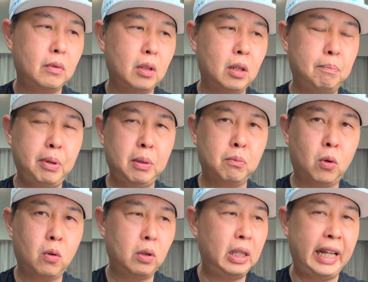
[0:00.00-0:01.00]
a bit
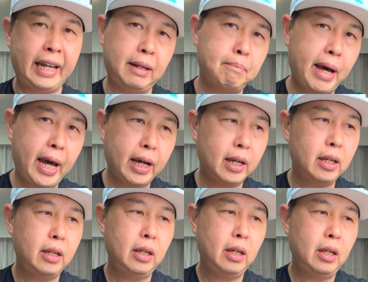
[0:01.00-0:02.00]
more laid back.
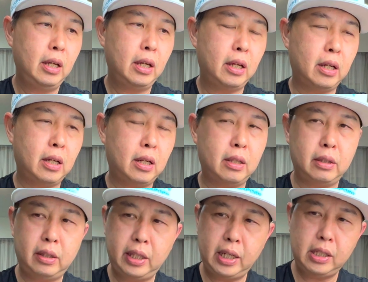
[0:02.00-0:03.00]

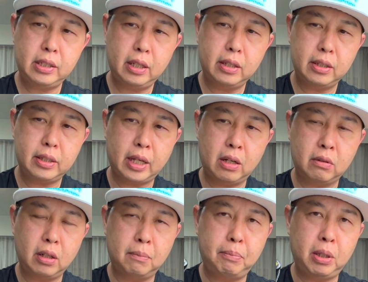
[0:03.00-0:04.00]
These
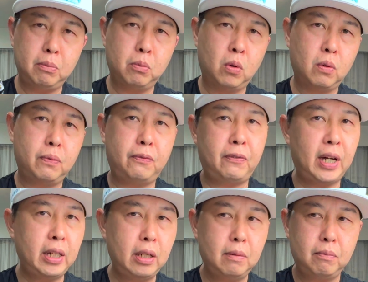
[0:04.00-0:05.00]
sound a bit more
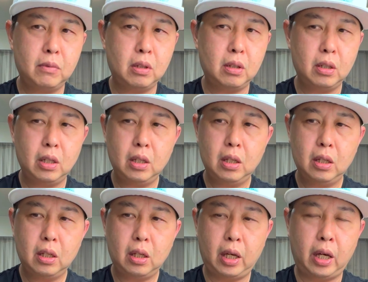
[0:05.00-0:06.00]
fun
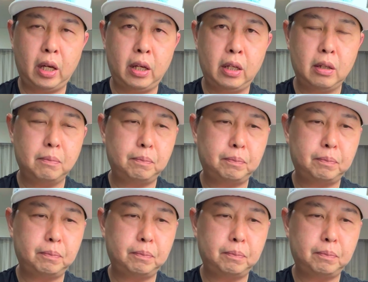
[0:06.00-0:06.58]
and